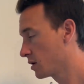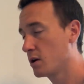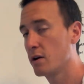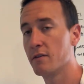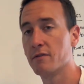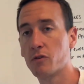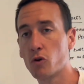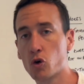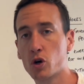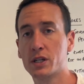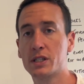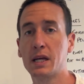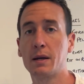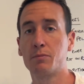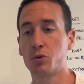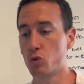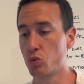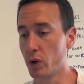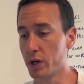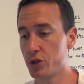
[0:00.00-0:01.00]
For
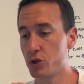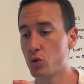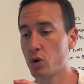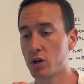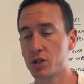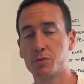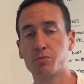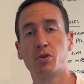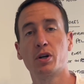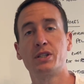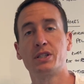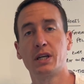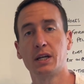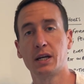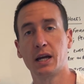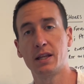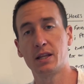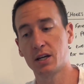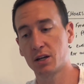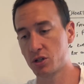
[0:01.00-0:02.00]
example, when you are sprinting
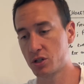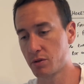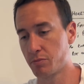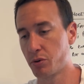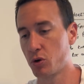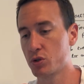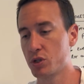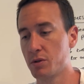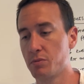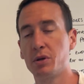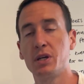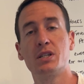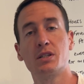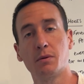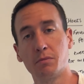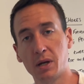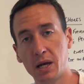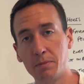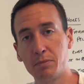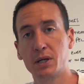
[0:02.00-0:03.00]
and there's supposed to be some
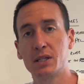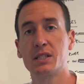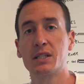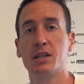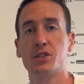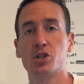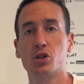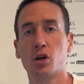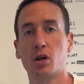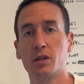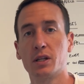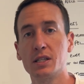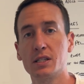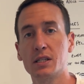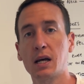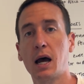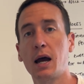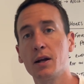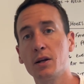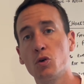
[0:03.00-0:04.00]
hip extension on this
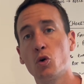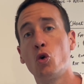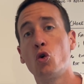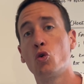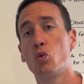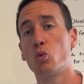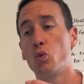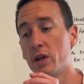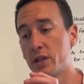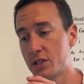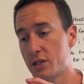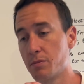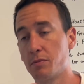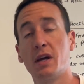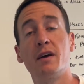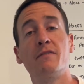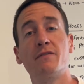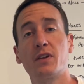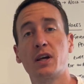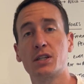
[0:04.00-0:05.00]
side with some
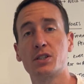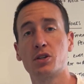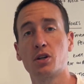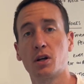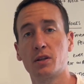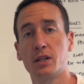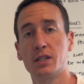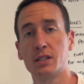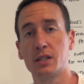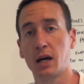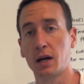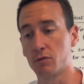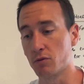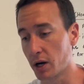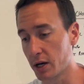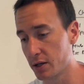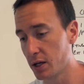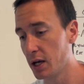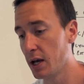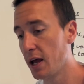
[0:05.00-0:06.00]
hip flexion on this side, right?